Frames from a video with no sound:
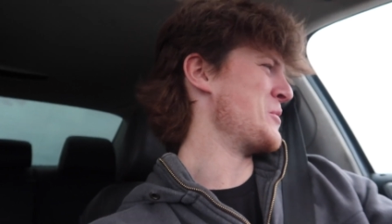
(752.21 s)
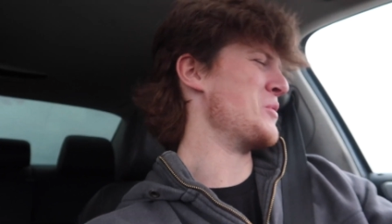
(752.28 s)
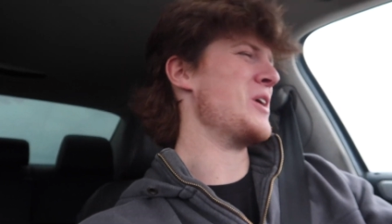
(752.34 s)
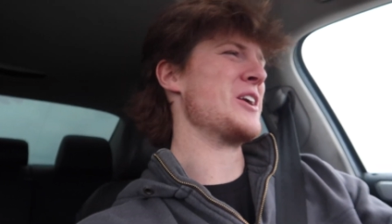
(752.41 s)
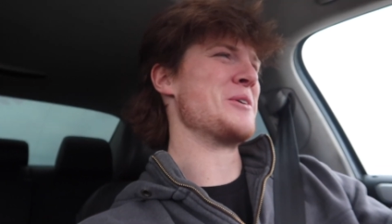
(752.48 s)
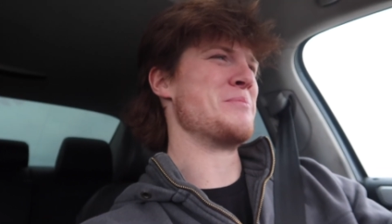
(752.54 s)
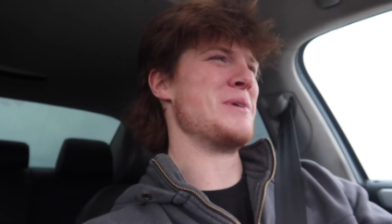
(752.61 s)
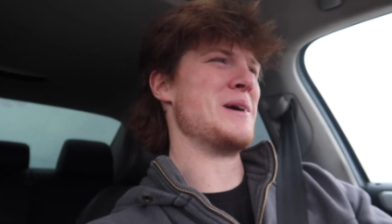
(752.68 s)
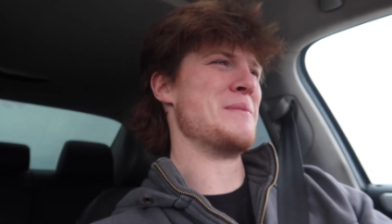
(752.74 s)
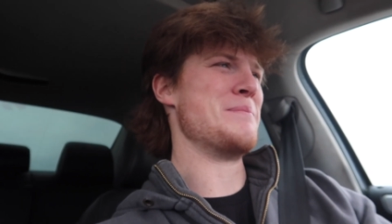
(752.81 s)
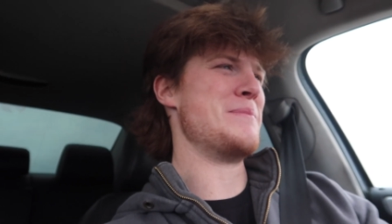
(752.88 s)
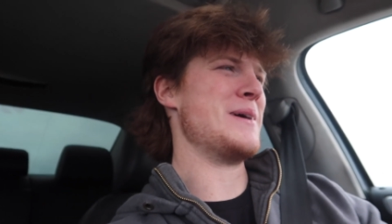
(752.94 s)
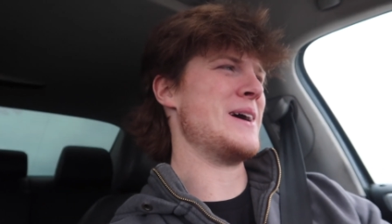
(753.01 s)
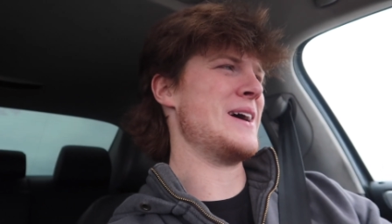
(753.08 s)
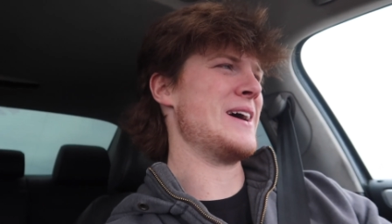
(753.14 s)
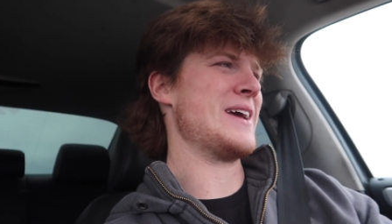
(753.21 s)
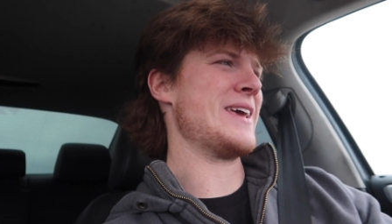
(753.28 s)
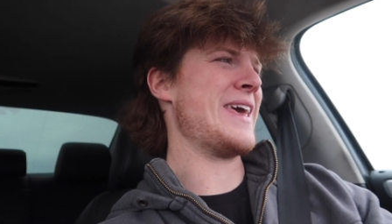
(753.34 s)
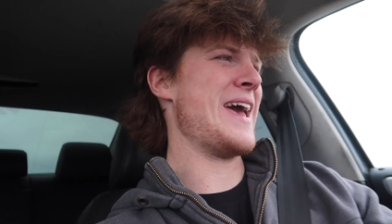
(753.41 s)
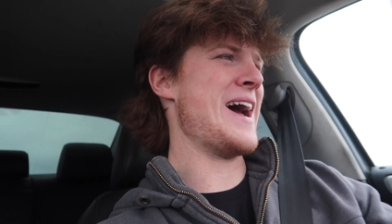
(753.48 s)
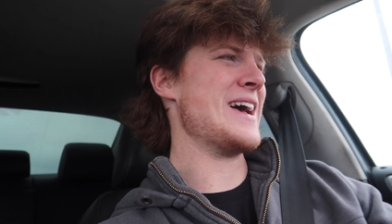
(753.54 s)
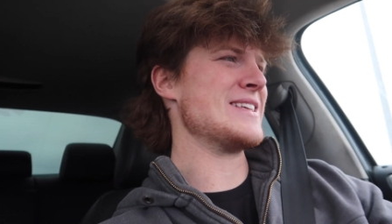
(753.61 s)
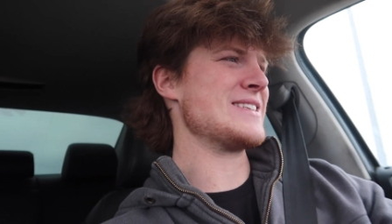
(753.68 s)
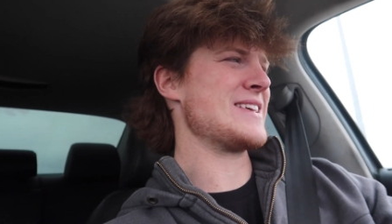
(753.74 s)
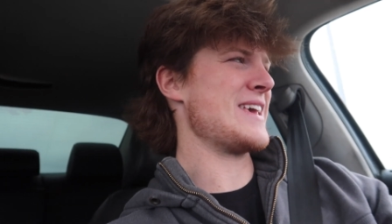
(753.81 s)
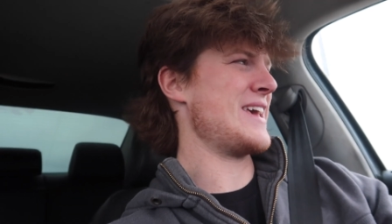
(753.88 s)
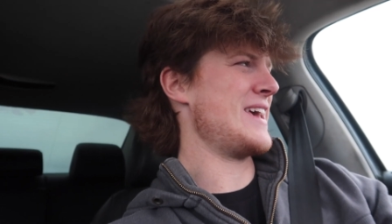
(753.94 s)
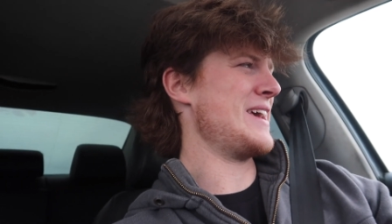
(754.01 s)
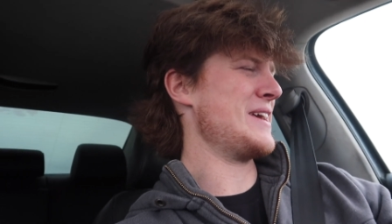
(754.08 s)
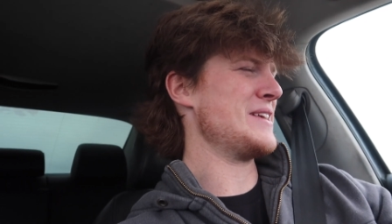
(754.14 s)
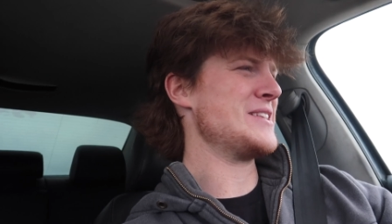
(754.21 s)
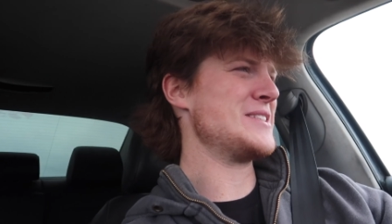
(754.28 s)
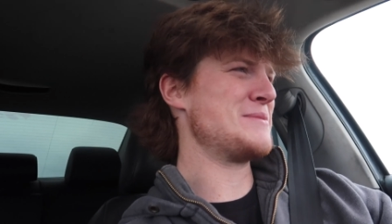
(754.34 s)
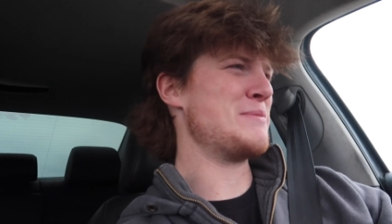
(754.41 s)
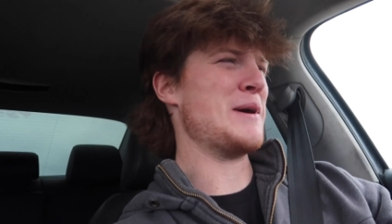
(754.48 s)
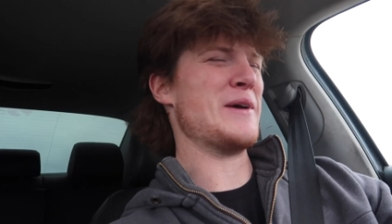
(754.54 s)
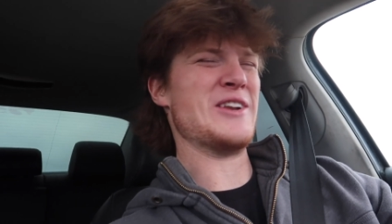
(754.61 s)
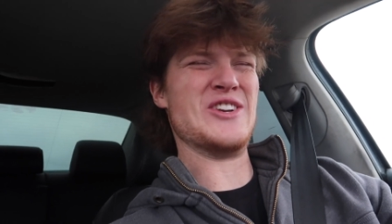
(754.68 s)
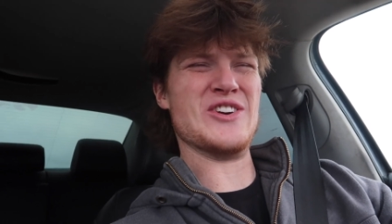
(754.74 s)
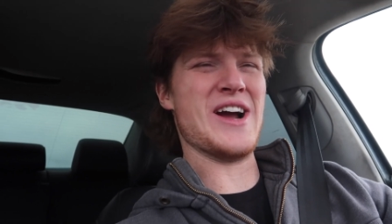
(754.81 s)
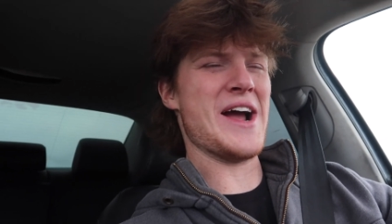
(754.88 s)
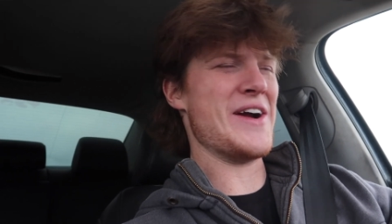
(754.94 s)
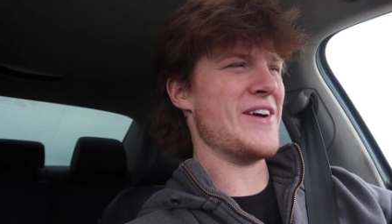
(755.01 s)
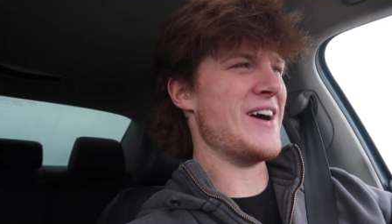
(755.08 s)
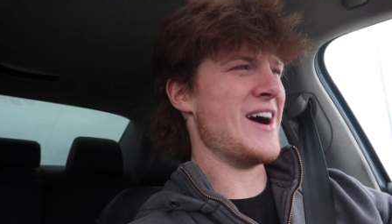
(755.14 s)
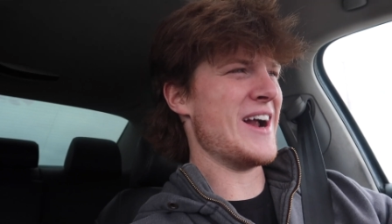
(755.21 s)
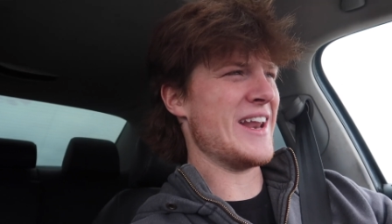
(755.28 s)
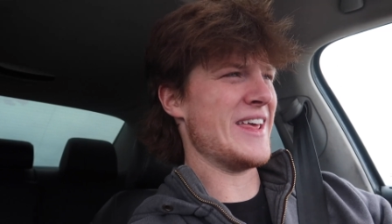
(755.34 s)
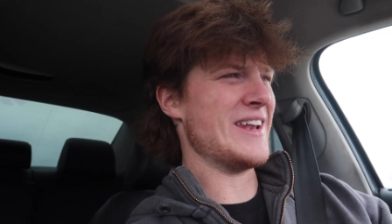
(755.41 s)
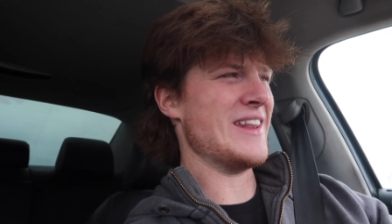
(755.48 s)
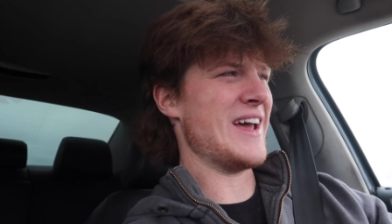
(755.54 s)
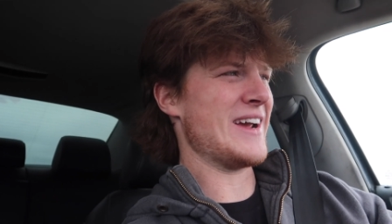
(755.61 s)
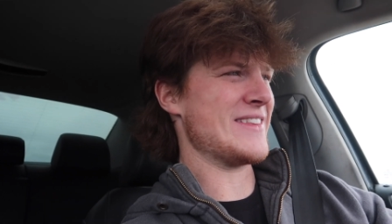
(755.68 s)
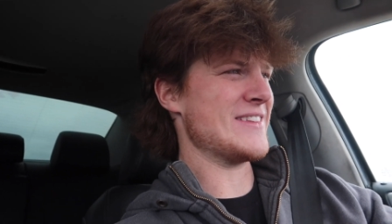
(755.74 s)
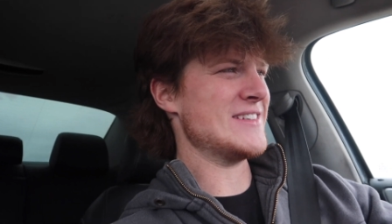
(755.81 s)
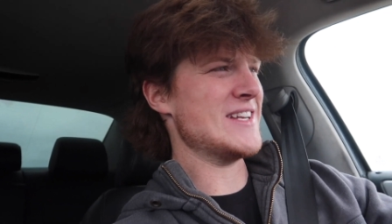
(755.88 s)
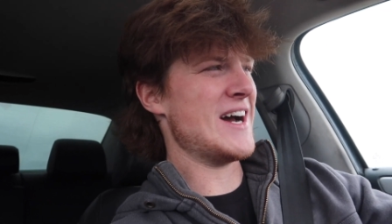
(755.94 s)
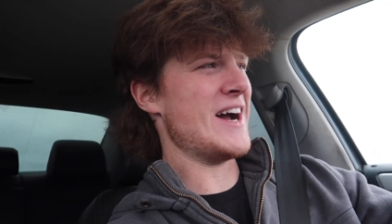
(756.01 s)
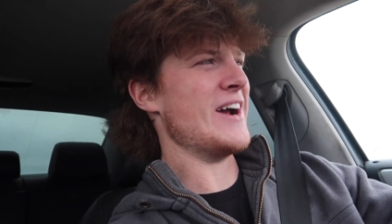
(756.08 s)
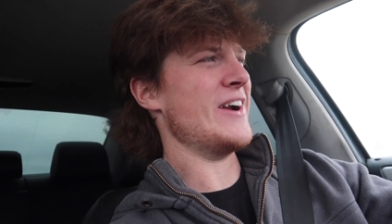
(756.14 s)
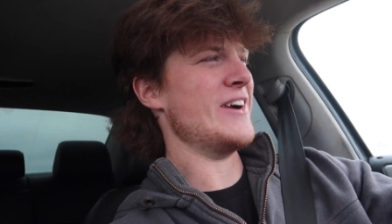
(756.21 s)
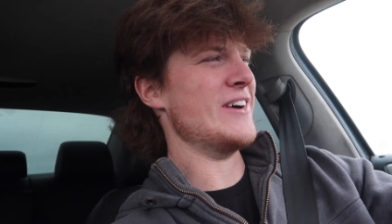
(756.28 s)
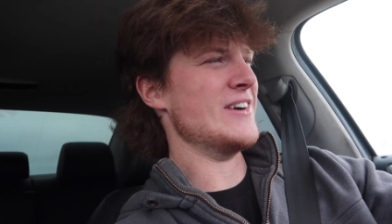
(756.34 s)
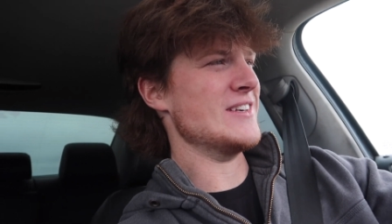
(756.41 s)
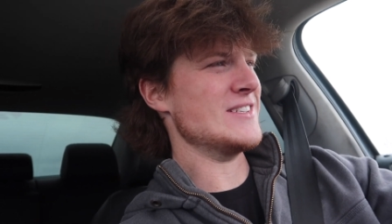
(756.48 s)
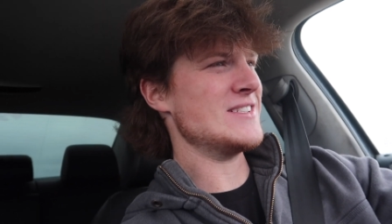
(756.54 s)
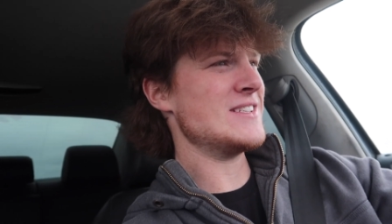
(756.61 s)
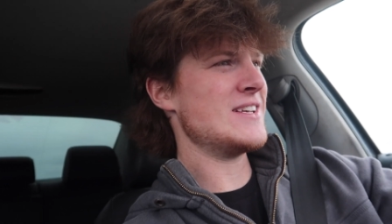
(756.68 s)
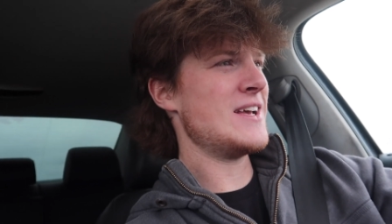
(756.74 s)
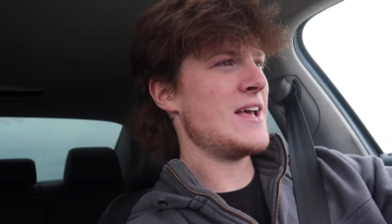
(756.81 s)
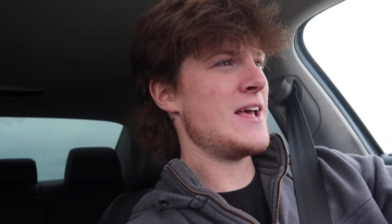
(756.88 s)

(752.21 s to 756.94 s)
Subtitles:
Water pump gasket, it's probably dry rotted like the tires.